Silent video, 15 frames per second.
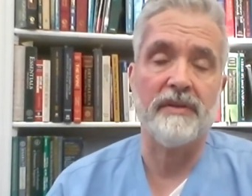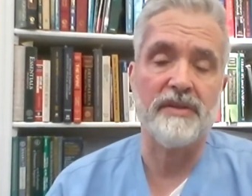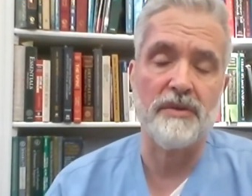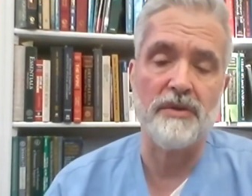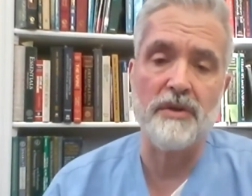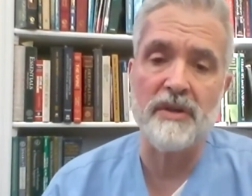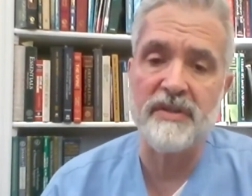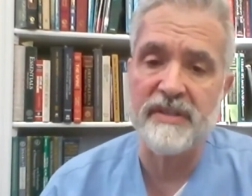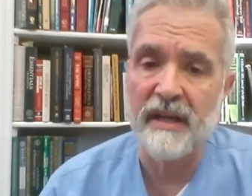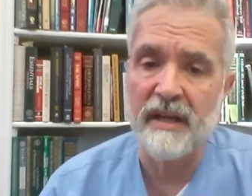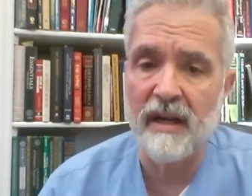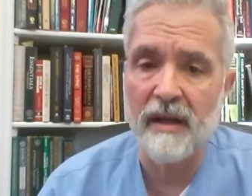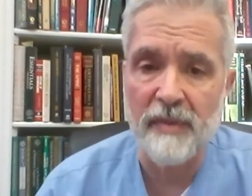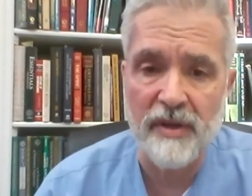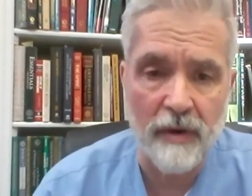So you can set
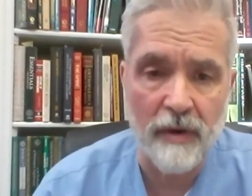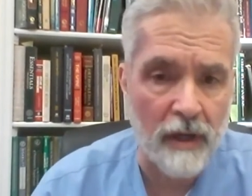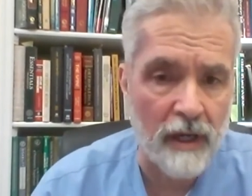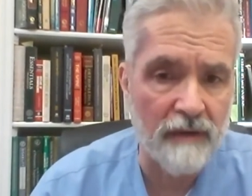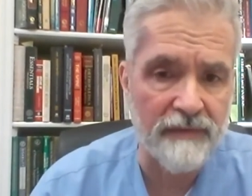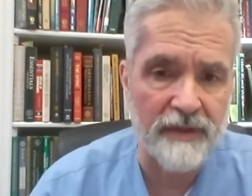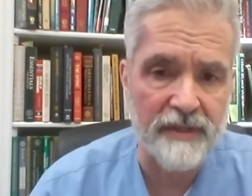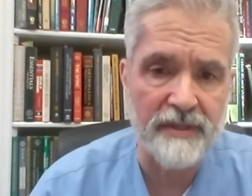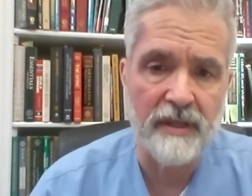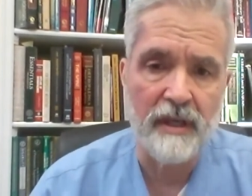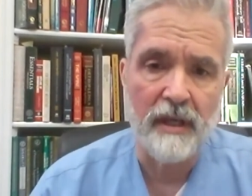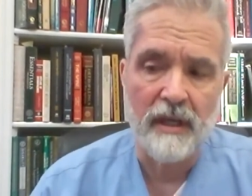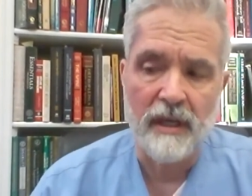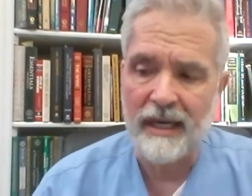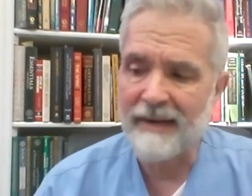it up in your office,
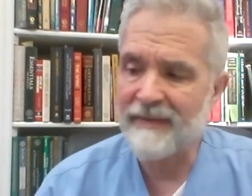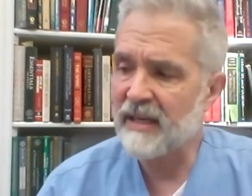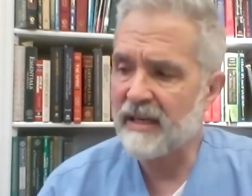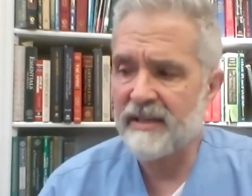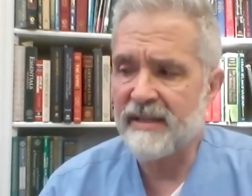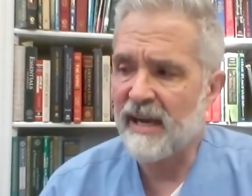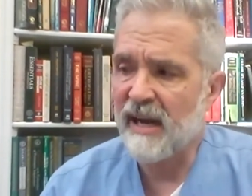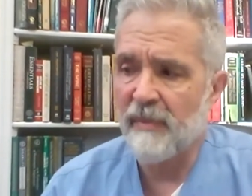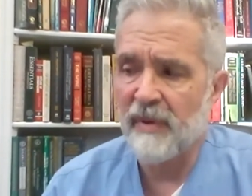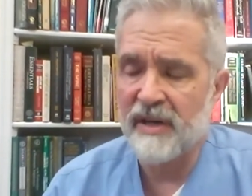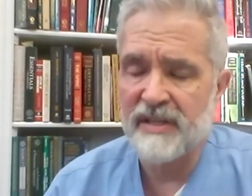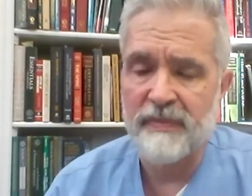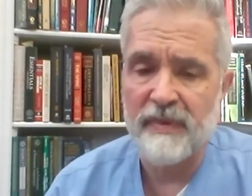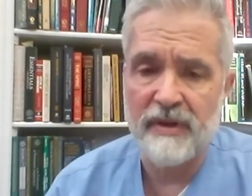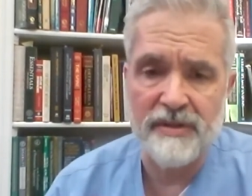and I've got it set up on a
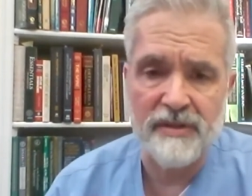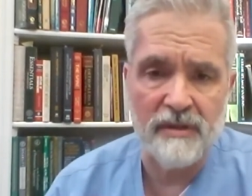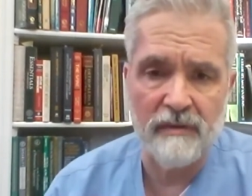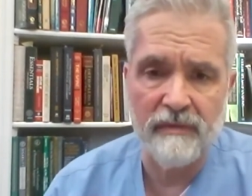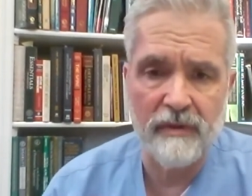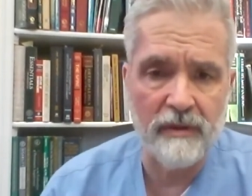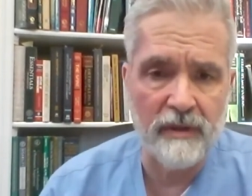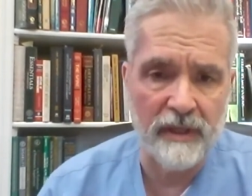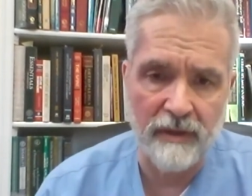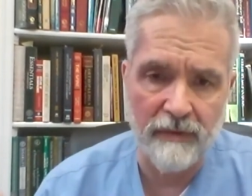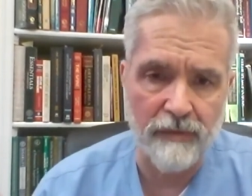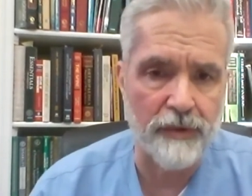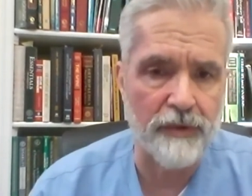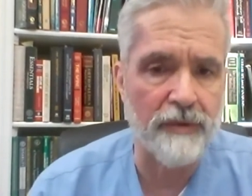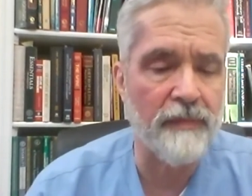small server in a
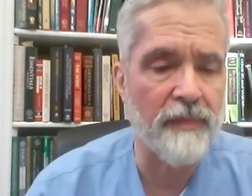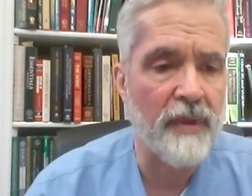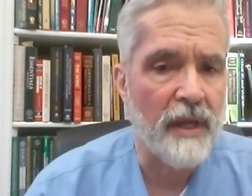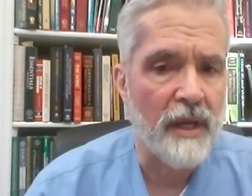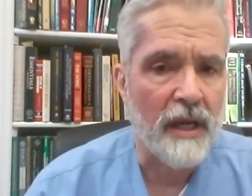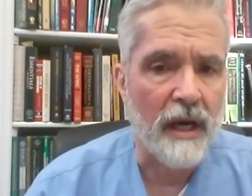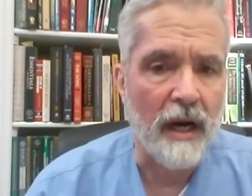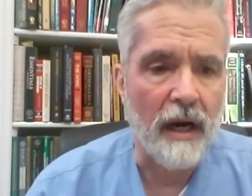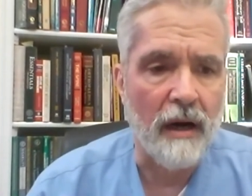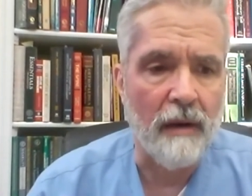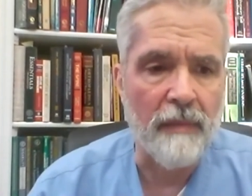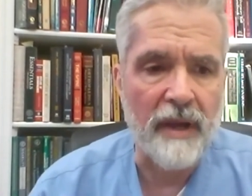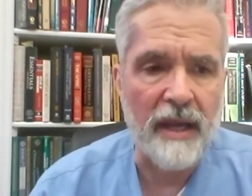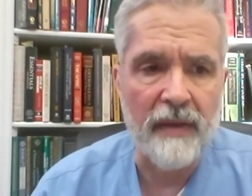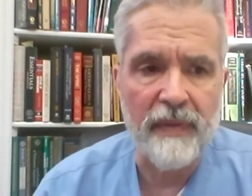room, uh,
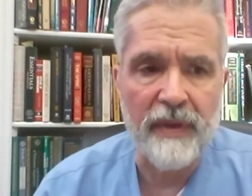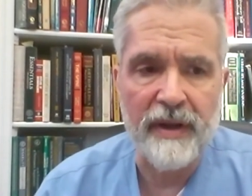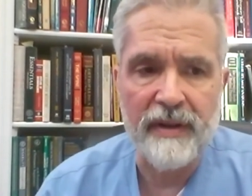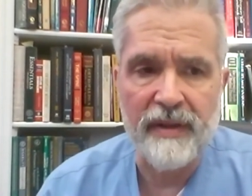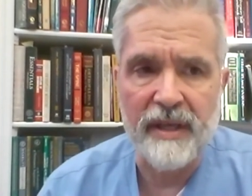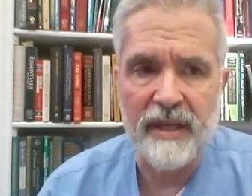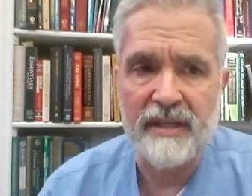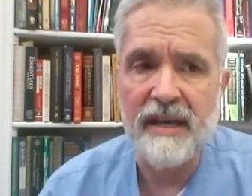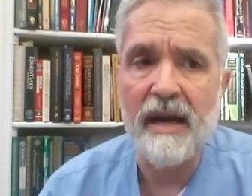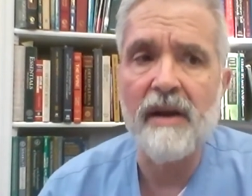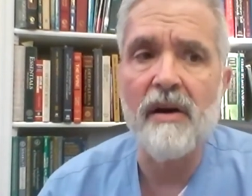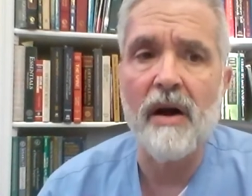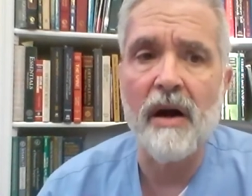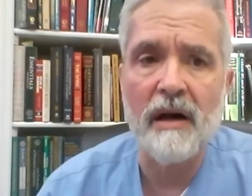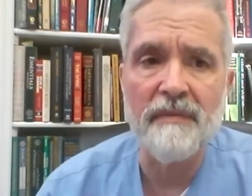and then the
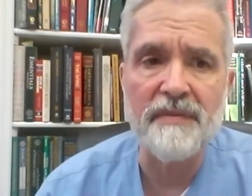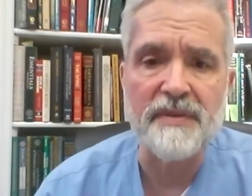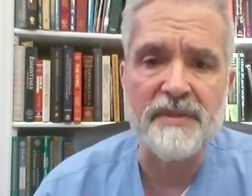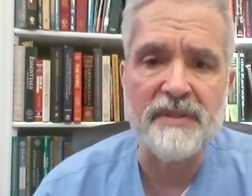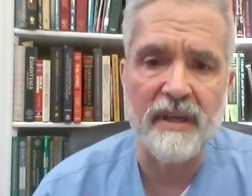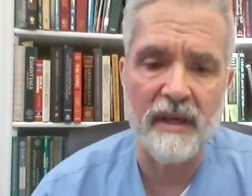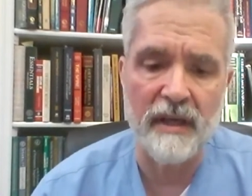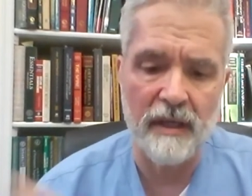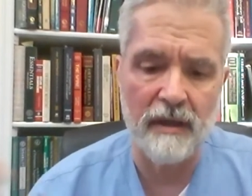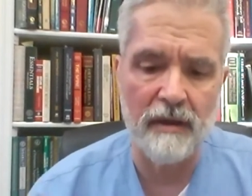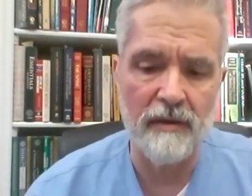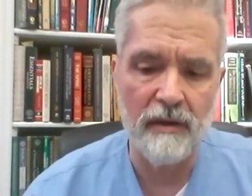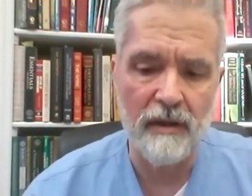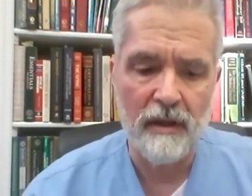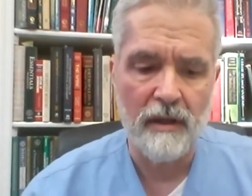entire office can